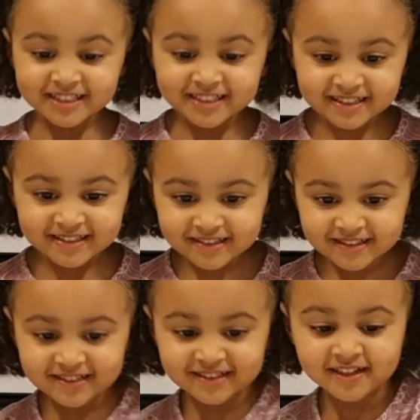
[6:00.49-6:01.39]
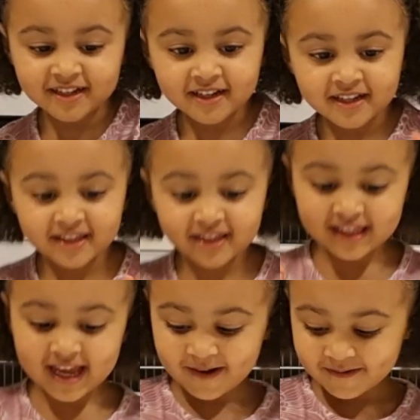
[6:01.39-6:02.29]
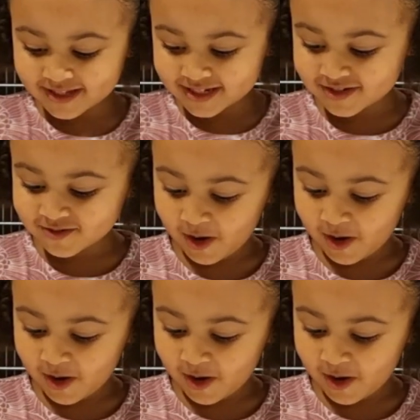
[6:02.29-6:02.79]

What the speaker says: cool. Now the straw.